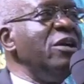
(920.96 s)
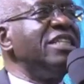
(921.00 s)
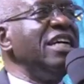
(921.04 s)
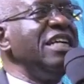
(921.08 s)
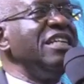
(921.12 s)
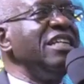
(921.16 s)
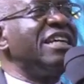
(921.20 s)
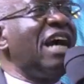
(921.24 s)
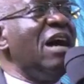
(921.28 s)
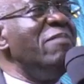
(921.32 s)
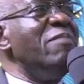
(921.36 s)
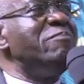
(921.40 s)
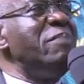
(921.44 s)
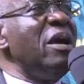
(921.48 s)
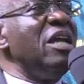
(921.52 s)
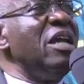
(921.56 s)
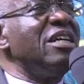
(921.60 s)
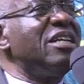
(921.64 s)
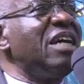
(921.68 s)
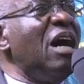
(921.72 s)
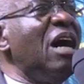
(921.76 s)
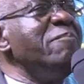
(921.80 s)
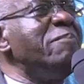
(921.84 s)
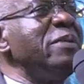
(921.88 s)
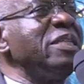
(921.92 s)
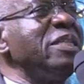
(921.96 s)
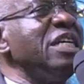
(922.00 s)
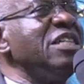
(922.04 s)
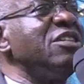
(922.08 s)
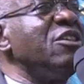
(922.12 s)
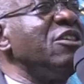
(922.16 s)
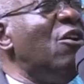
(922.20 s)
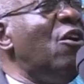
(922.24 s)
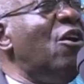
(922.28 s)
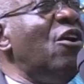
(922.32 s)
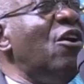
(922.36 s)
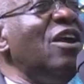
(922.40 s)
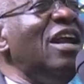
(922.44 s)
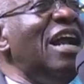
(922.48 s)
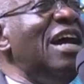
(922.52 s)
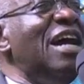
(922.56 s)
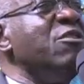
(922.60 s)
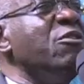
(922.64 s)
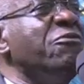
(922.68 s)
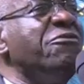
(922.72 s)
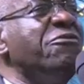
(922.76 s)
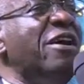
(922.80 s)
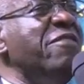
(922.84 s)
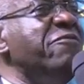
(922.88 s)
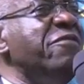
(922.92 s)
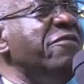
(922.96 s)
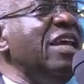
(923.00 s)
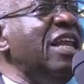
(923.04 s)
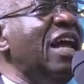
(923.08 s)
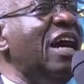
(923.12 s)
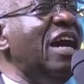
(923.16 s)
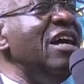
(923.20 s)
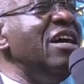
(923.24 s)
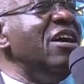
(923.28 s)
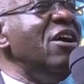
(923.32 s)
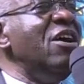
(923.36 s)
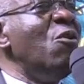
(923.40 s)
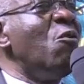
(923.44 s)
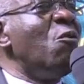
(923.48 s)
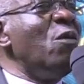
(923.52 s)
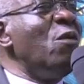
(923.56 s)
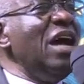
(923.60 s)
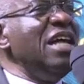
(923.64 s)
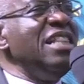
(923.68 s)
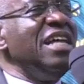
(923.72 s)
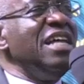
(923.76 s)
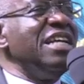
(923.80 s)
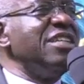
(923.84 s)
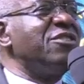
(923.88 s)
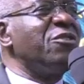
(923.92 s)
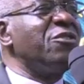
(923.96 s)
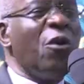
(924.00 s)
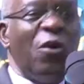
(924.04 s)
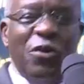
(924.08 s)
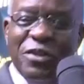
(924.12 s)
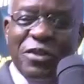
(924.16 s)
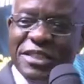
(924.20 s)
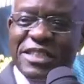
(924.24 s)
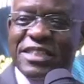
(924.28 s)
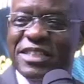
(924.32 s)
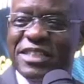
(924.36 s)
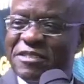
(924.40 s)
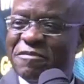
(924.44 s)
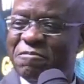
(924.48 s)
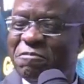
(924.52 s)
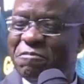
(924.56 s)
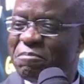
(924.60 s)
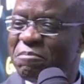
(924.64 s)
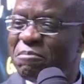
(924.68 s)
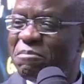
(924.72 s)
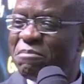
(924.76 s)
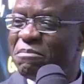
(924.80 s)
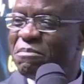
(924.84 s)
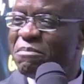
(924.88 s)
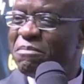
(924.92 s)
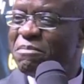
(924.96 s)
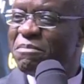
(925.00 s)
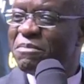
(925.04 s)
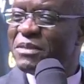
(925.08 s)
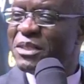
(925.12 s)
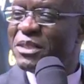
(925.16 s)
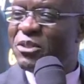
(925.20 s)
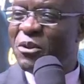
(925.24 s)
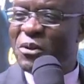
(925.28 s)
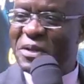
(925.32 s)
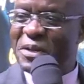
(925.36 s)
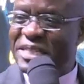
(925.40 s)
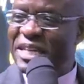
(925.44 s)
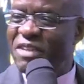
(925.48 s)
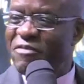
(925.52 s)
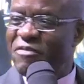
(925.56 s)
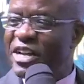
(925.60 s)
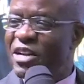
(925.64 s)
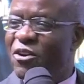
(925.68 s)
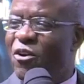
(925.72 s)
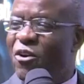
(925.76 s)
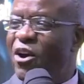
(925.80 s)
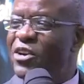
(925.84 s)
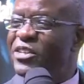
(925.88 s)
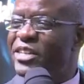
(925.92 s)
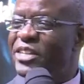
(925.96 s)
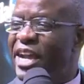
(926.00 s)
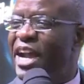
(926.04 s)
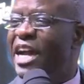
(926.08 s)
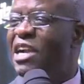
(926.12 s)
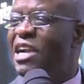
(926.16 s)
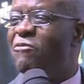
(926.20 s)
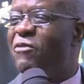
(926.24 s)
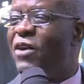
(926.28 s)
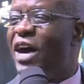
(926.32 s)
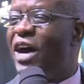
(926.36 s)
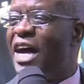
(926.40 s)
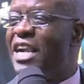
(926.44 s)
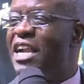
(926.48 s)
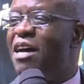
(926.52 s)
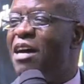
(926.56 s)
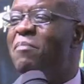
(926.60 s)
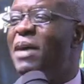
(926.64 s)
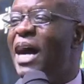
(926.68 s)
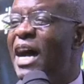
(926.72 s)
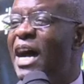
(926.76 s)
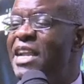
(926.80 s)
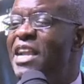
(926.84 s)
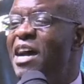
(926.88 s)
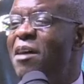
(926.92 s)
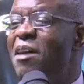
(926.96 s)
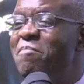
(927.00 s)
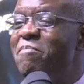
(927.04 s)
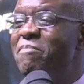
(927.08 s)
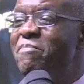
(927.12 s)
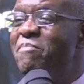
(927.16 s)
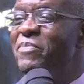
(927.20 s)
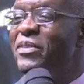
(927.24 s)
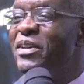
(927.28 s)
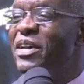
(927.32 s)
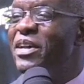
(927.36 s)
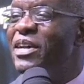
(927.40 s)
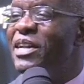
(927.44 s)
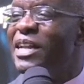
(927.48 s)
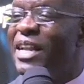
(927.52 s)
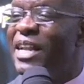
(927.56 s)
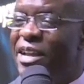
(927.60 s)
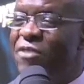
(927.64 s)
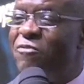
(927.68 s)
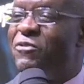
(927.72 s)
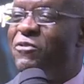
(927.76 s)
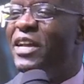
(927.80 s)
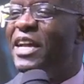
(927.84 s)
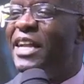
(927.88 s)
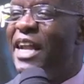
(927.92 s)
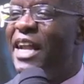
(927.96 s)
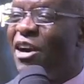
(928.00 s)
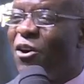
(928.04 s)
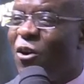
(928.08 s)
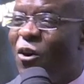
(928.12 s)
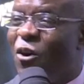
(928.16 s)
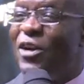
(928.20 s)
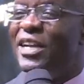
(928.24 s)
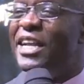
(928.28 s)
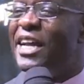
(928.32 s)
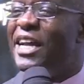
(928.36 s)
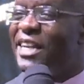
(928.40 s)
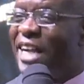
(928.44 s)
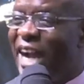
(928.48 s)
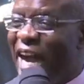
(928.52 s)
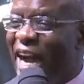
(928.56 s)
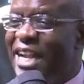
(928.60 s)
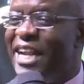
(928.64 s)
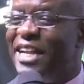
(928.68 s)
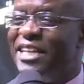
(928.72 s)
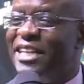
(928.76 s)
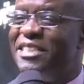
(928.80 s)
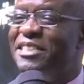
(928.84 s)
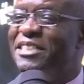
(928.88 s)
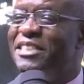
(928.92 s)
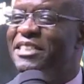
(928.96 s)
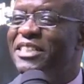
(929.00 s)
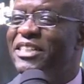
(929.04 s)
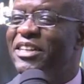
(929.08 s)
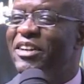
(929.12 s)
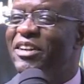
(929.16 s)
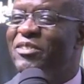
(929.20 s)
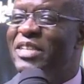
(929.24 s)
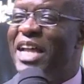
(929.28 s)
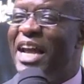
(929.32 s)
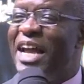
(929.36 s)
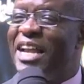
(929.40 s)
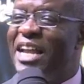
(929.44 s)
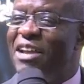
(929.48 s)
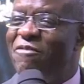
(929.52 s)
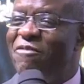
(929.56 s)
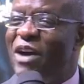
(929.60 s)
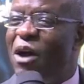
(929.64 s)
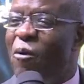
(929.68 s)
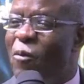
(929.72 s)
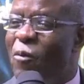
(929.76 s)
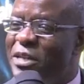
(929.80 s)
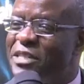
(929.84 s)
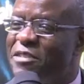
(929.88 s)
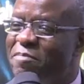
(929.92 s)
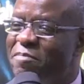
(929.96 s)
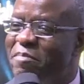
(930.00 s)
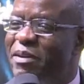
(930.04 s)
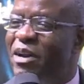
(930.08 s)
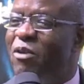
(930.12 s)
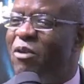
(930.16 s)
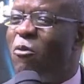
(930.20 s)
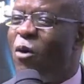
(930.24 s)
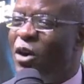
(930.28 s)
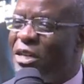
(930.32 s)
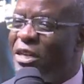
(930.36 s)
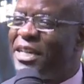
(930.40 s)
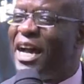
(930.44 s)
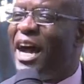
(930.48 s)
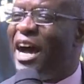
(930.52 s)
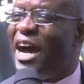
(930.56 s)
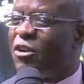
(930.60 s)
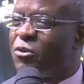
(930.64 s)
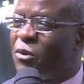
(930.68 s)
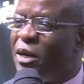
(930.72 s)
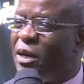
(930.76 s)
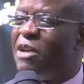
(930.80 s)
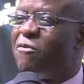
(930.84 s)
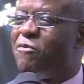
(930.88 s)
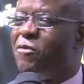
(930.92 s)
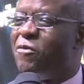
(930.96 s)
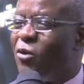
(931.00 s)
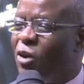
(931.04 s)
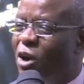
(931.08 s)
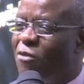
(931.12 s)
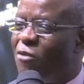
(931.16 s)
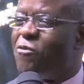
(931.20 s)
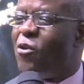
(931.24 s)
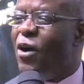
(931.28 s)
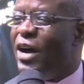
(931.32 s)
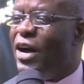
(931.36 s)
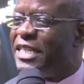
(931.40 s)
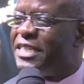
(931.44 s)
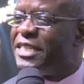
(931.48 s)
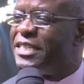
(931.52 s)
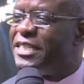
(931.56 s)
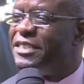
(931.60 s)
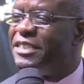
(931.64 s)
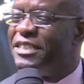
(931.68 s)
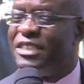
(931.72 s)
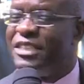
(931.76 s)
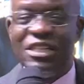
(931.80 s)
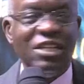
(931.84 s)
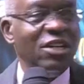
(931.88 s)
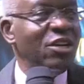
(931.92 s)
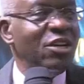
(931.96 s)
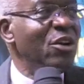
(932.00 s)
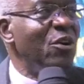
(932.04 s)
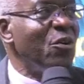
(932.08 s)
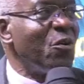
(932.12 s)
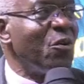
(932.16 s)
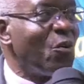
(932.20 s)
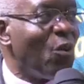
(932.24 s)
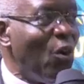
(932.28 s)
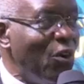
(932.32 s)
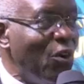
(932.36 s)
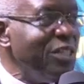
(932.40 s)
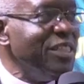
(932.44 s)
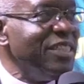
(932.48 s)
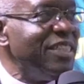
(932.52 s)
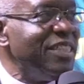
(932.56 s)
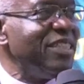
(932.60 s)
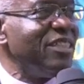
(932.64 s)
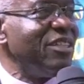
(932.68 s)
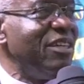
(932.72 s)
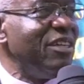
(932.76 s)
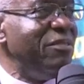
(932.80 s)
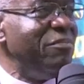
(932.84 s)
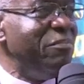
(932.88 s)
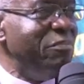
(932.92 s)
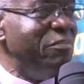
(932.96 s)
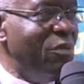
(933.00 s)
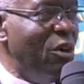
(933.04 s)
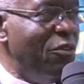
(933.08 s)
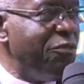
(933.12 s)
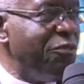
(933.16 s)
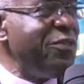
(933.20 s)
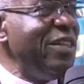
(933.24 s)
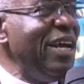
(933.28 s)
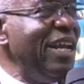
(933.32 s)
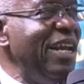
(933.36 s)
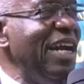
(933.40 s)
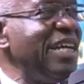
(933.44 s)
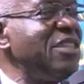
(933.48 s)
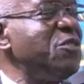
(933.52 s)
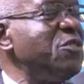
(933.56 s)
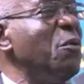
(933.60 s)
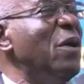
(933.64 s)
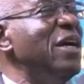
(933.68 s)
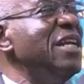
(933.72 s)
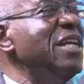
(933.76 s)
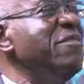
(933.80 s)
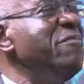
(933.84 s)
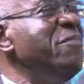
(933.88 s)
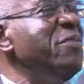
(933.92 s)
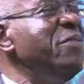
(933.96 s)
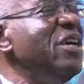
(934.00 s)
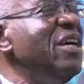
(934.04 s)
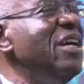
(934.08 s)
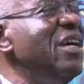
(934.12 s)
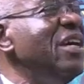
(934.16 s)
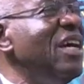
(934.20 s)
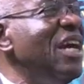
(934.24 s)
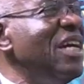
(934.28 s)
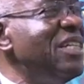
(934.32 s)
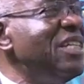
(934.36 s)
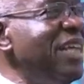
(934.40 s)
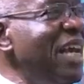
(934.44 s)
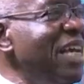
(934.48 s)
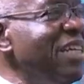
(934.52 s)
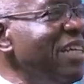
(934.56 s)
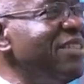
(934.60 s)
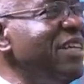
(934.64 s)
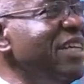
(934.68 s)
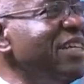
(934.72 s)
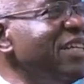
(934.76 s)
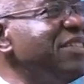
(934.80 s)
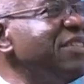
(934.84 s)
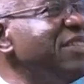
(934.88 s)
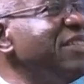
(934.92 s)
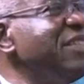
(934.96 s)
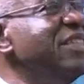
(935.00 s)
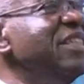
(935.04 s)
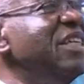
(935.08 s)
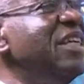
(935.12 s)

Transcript: encompasses the whole land of Havilah, where there is gold. So you see, when God cared for Adam, Adam lived in a golden garden. The river was was actually full of what? Gold. Move to the next one. It says this